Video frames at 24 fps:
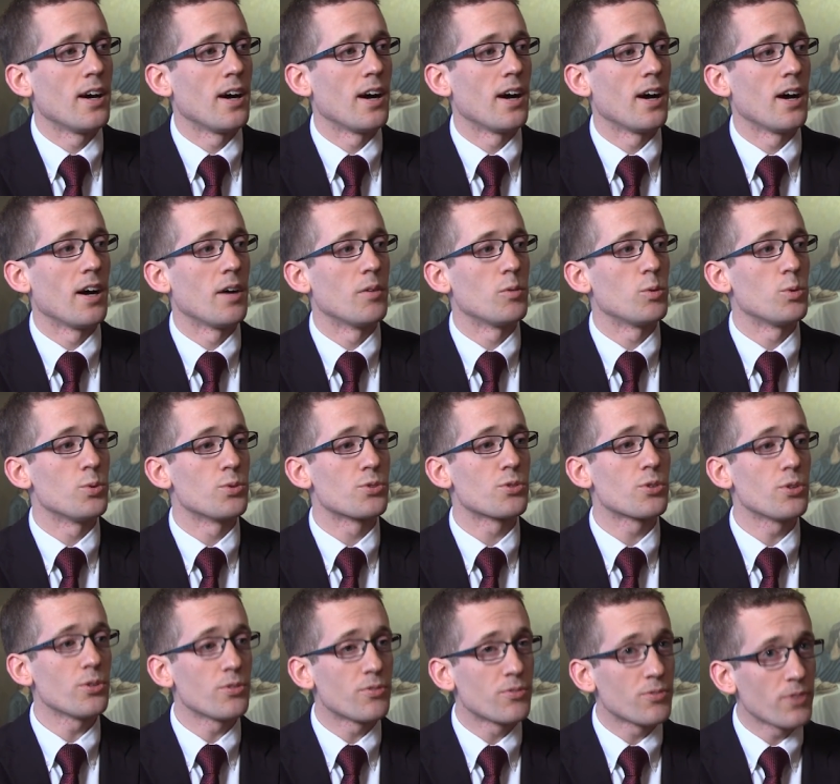uh, who's
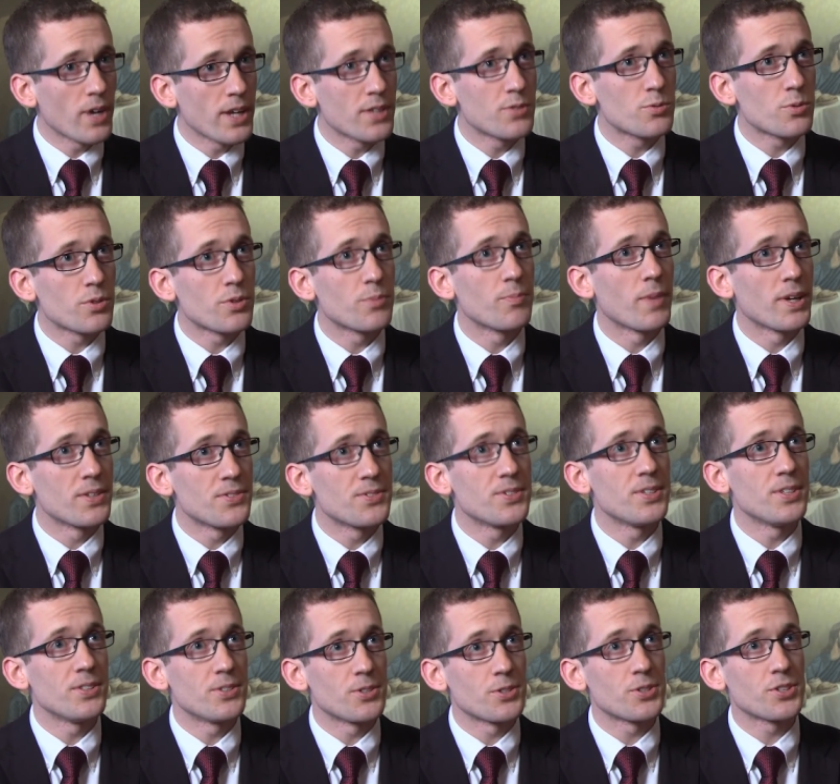good friends with
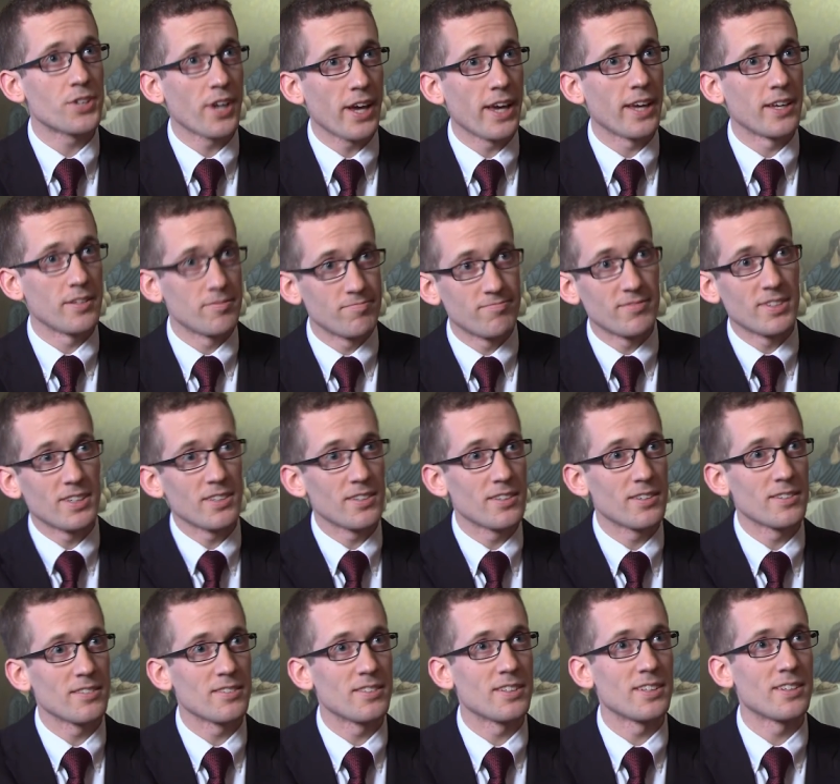Monsignor Shea
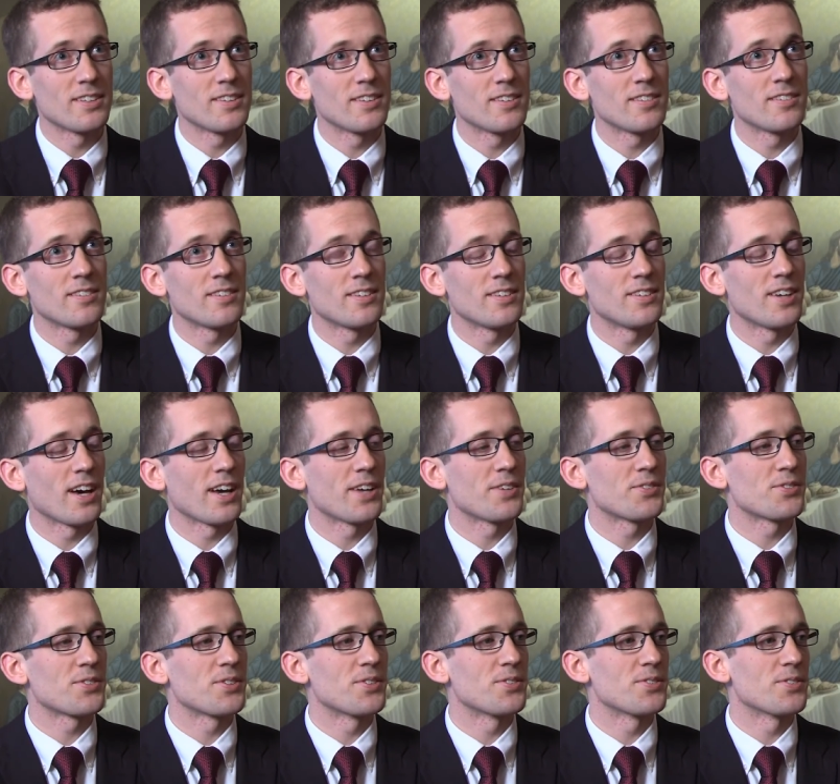here in the
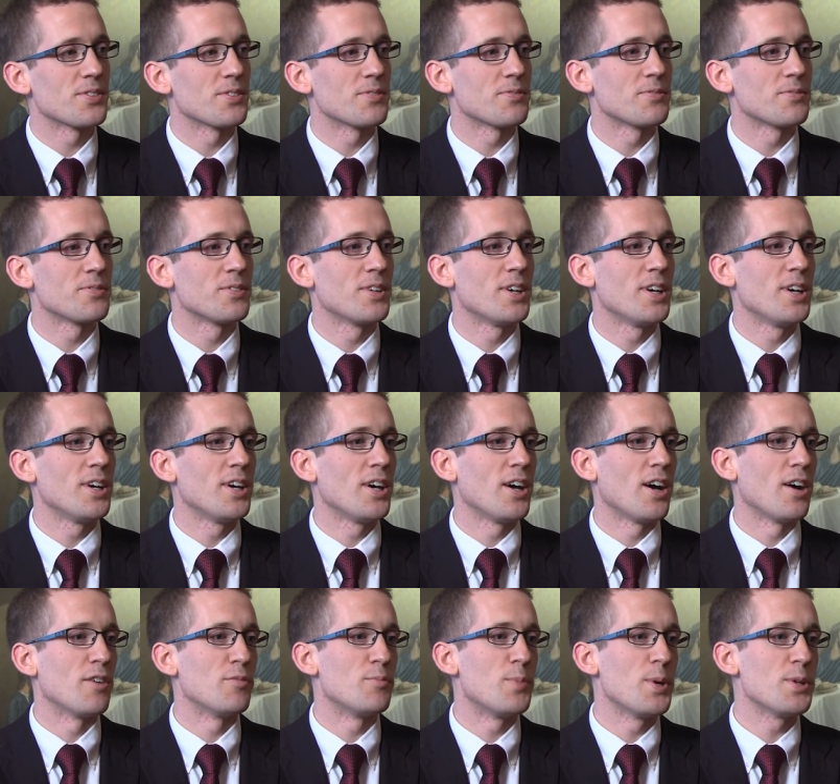Diocese of,
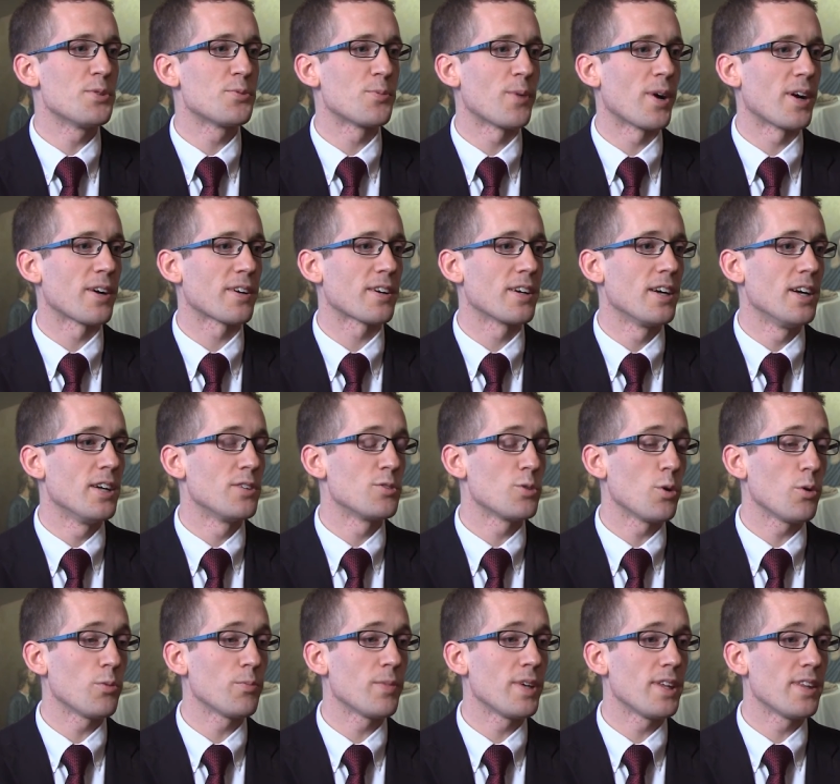of Bismarck,
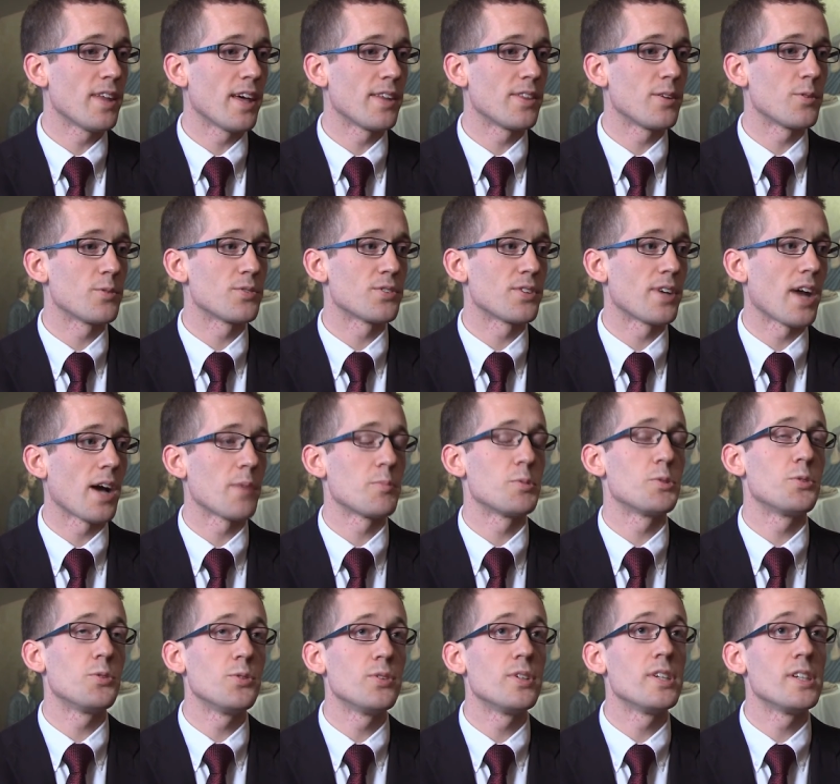told me that there was an
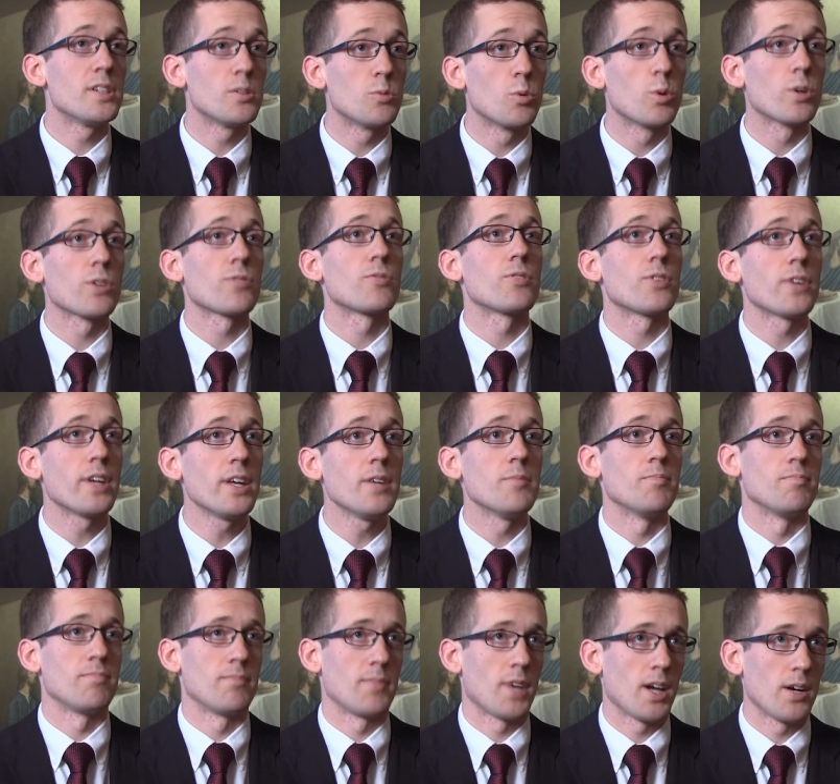opportunity to work for
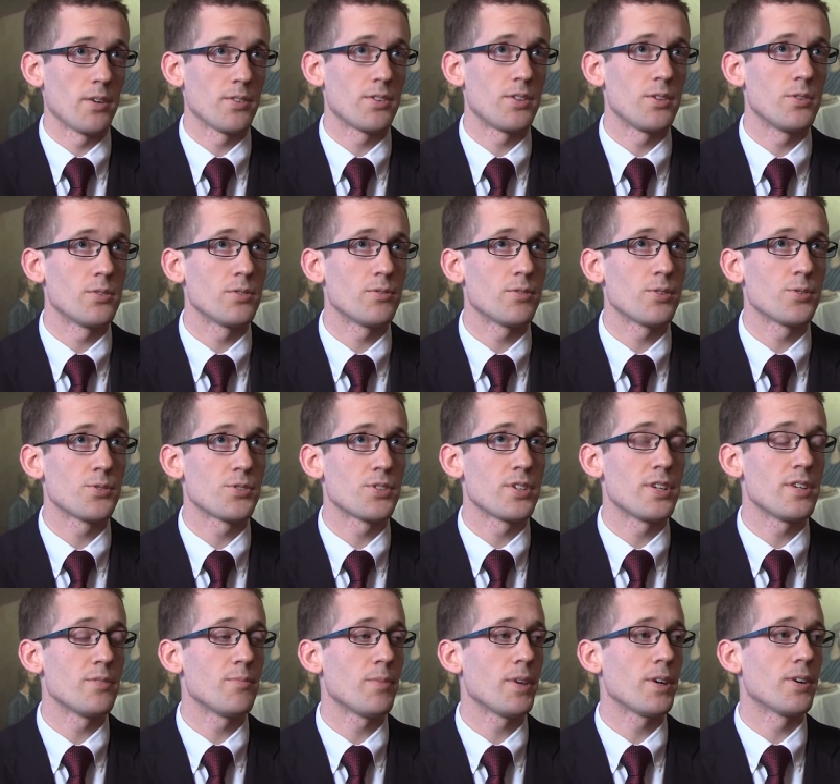him out at the
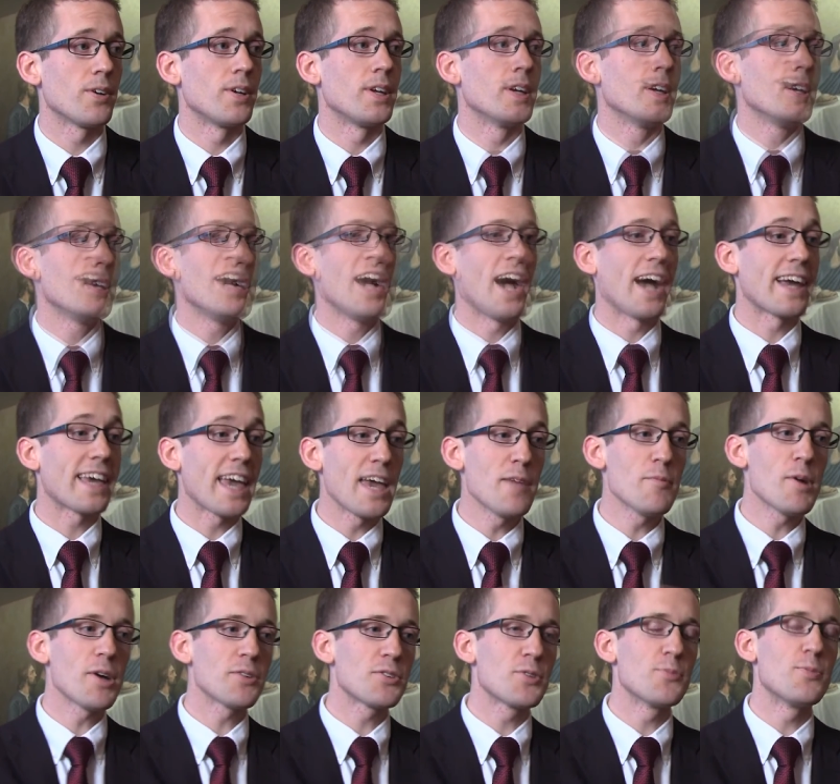University of Mary. I
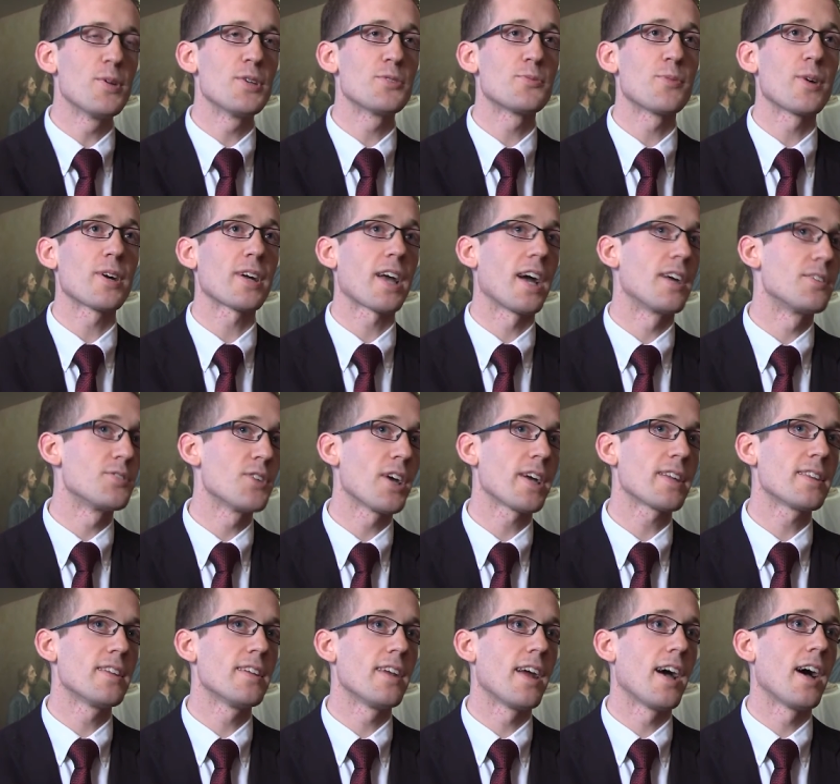came out to Bismarck, I
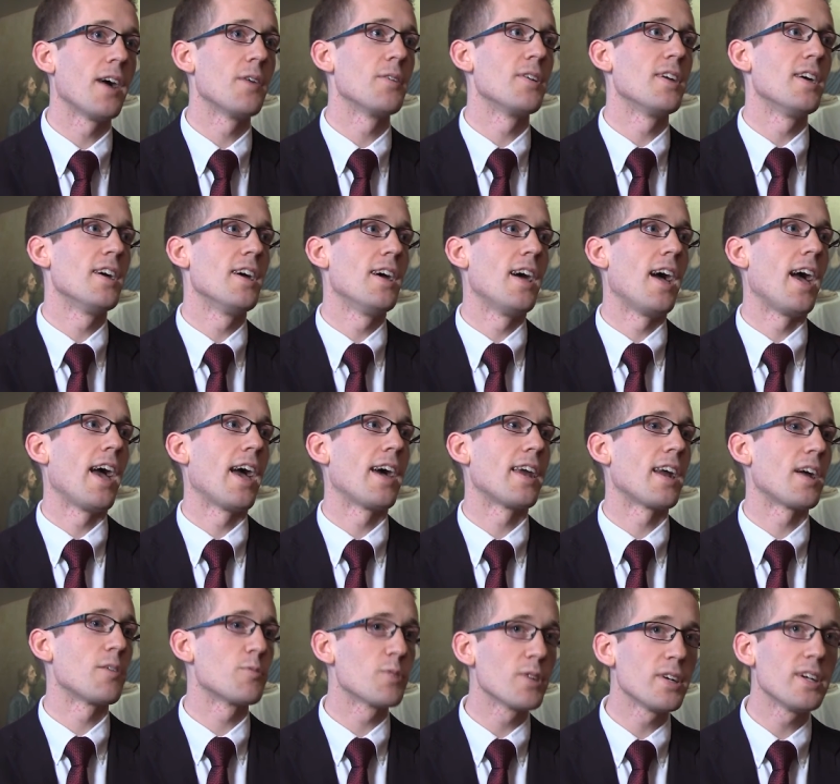checked it out, and
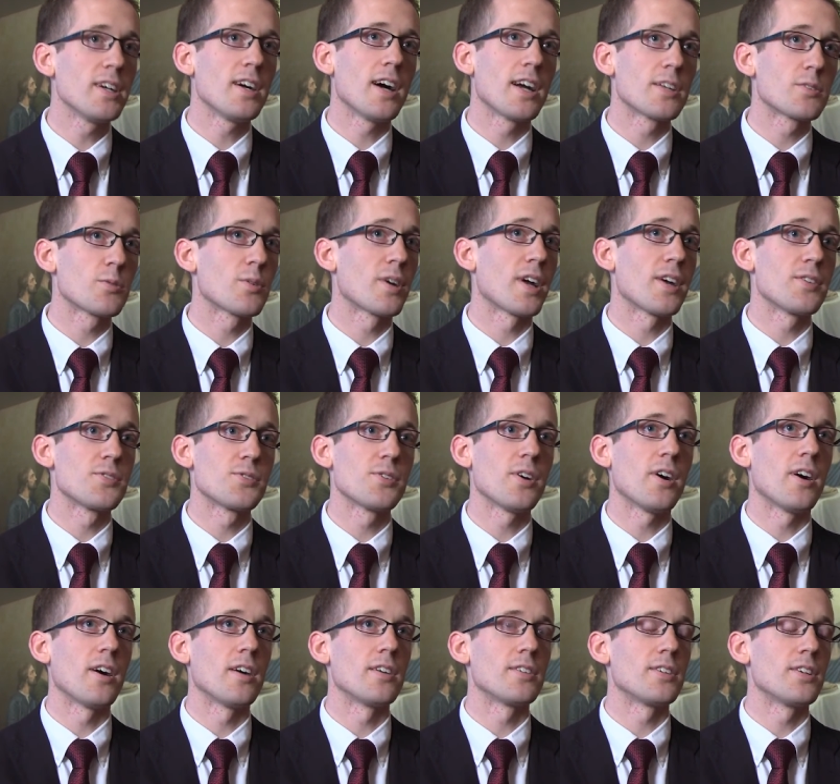I really liked what I
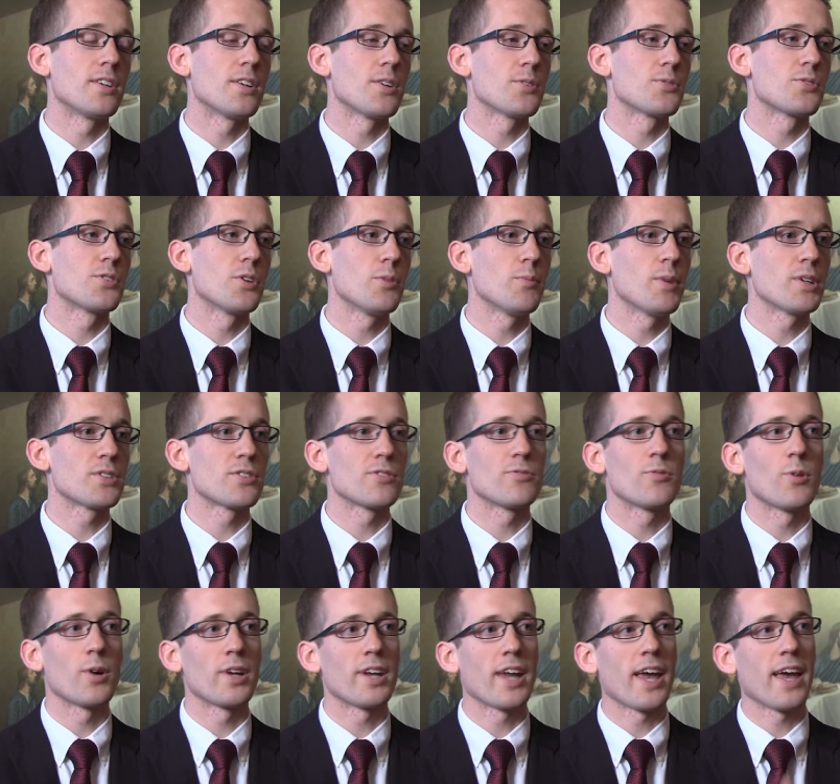saw. You know, so much of
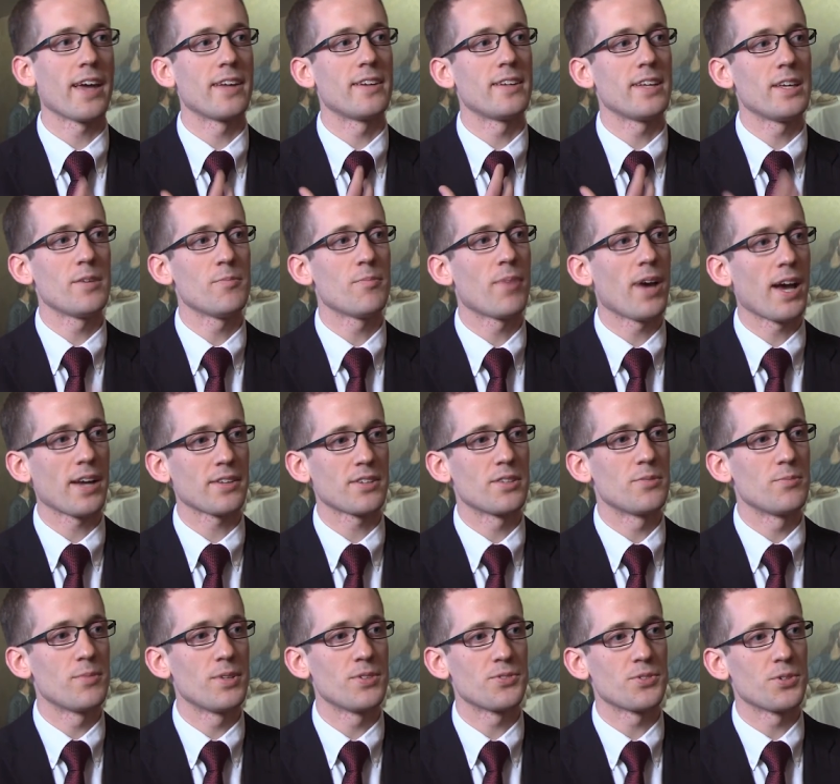what had
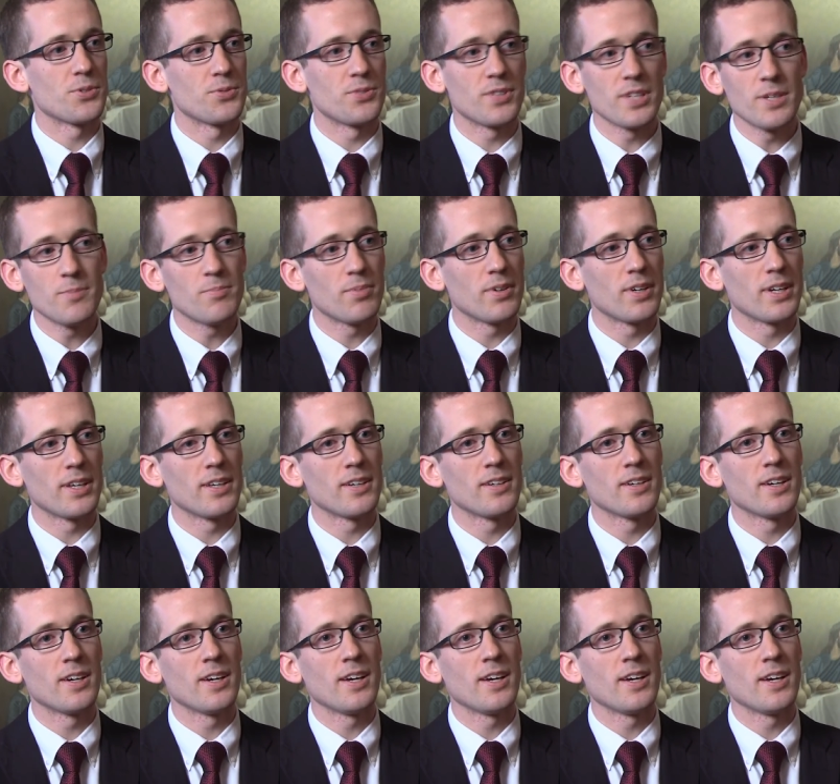impacted me so deeply